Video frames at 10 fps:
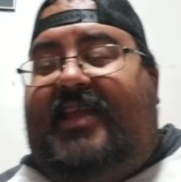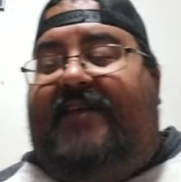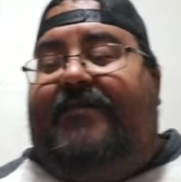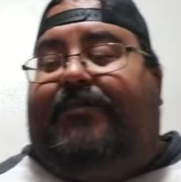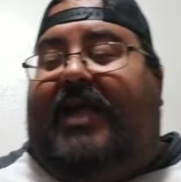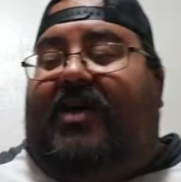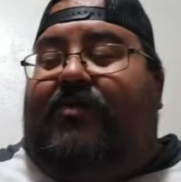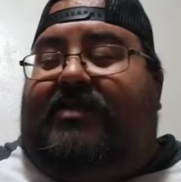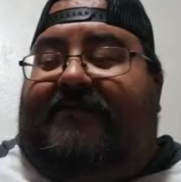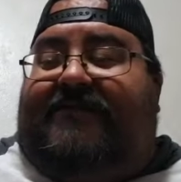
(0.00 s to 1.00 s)
Kevin
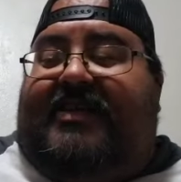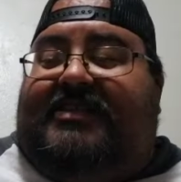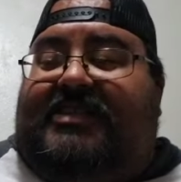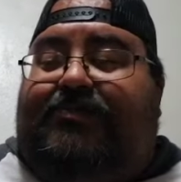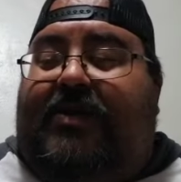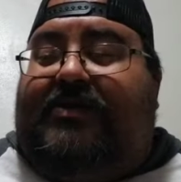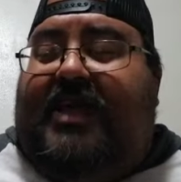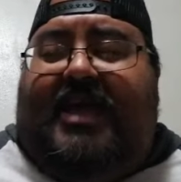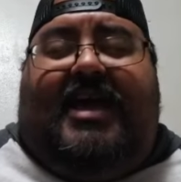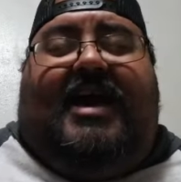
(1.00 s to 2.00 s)
Blackwood defends his belt
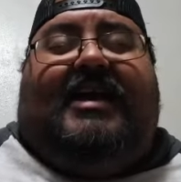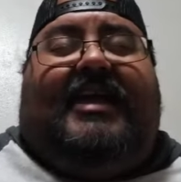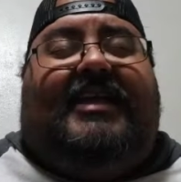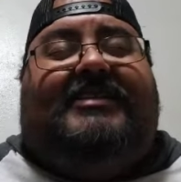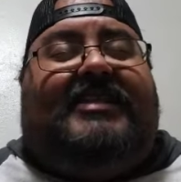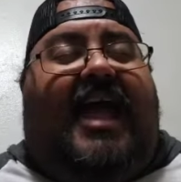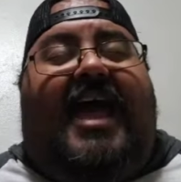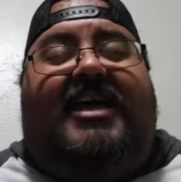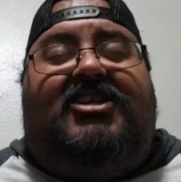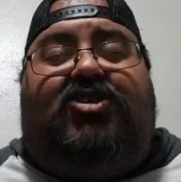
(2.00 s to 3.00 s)
against
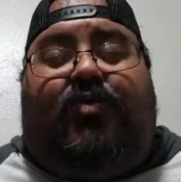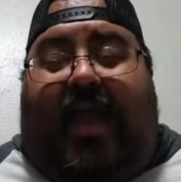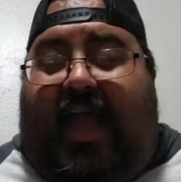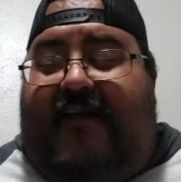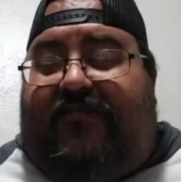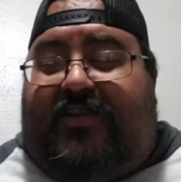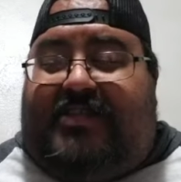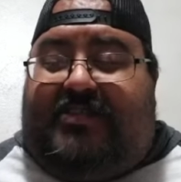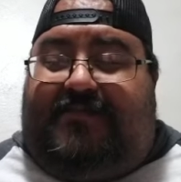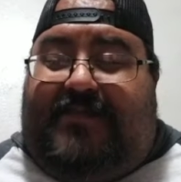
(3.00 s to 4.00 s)
Andrew
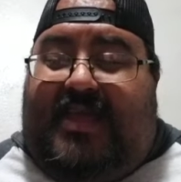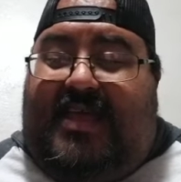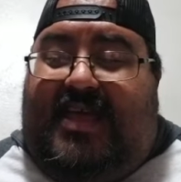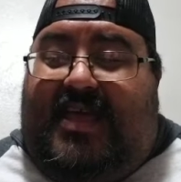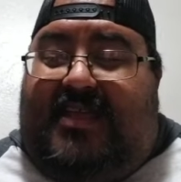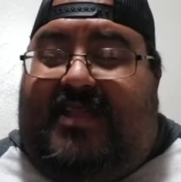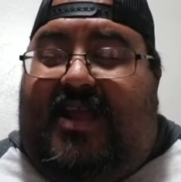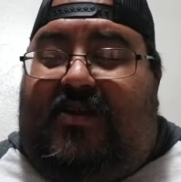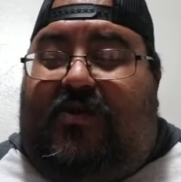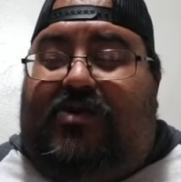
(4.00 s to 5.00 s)
Everett.
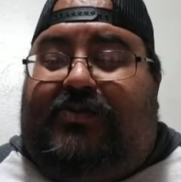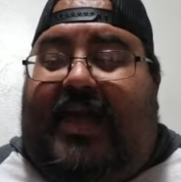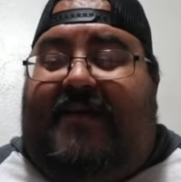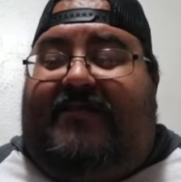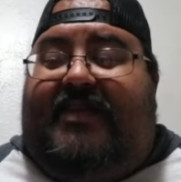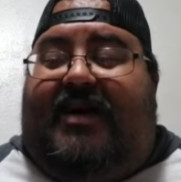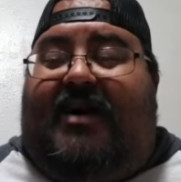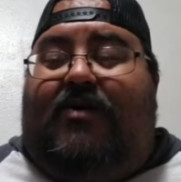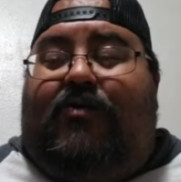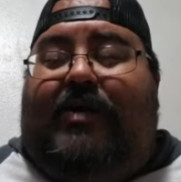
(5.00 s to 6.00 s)
Then, of course, we have a
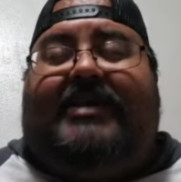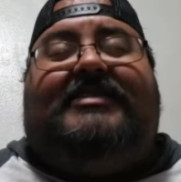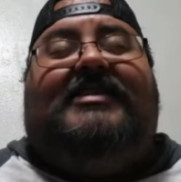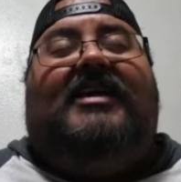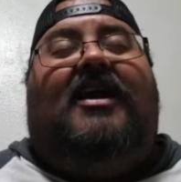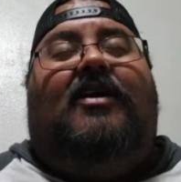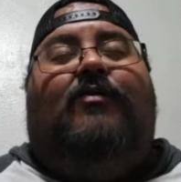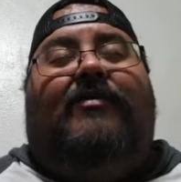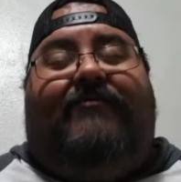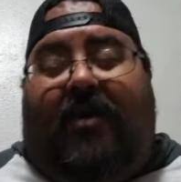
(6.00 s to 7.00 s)
uh, Wrestling
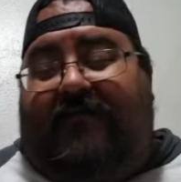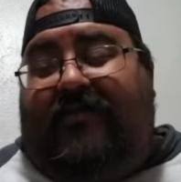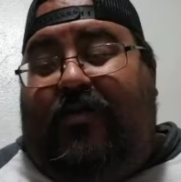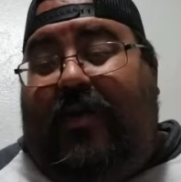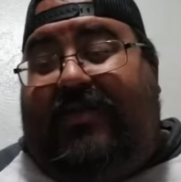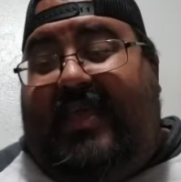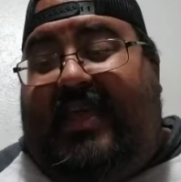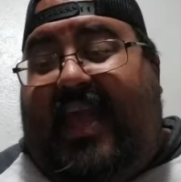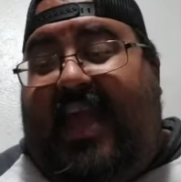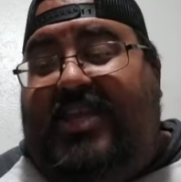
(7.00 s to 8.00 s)
Revolver with
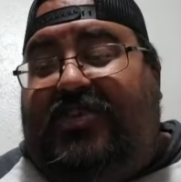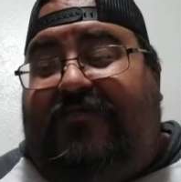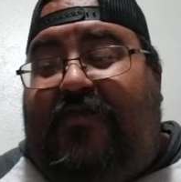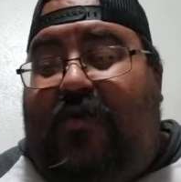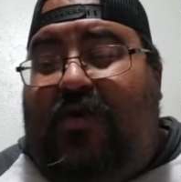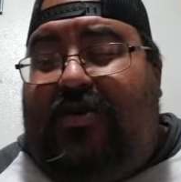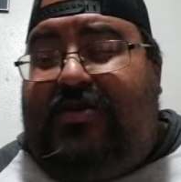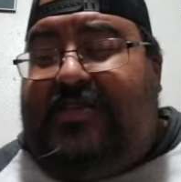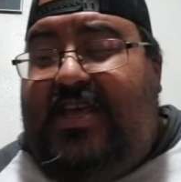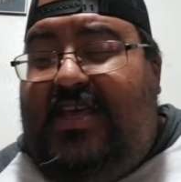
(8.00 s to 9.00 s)
the Cage of
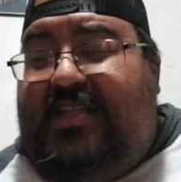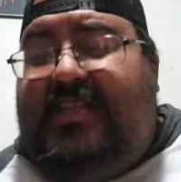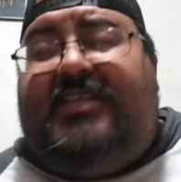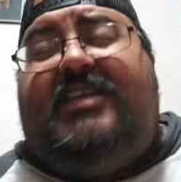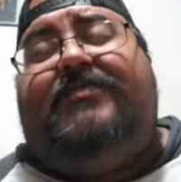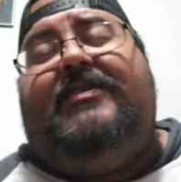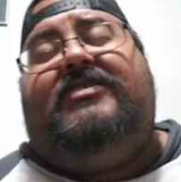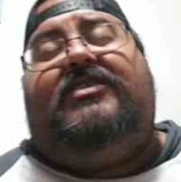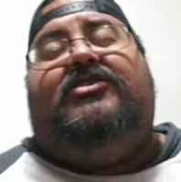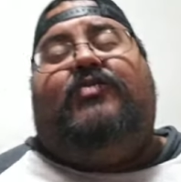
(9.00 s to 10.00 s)
Horrors that takes
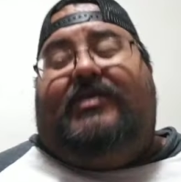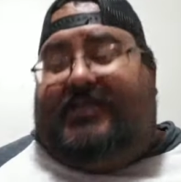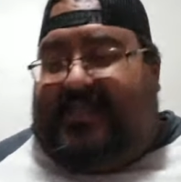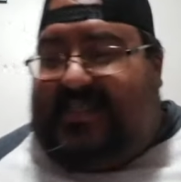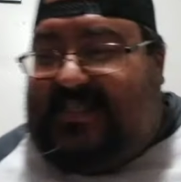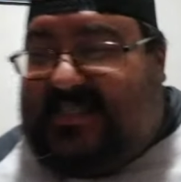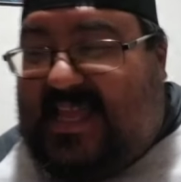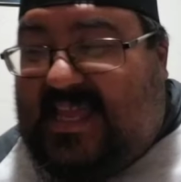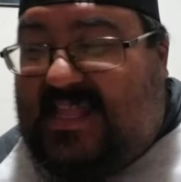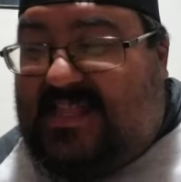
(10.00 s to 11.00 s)
place on the
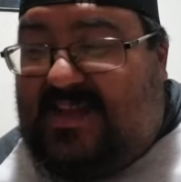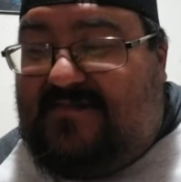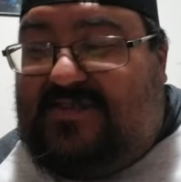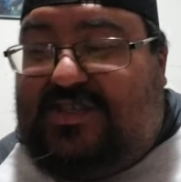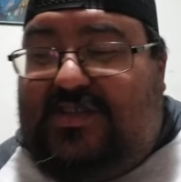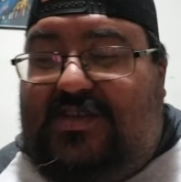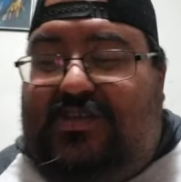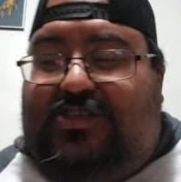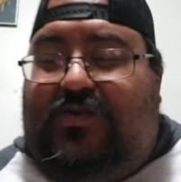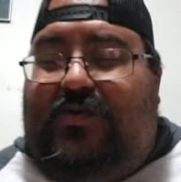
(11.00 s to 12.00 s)
22nd of J-
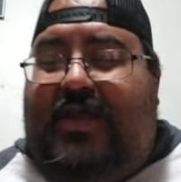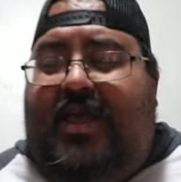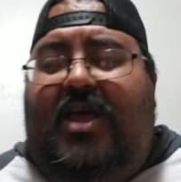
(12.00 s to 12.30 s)
June.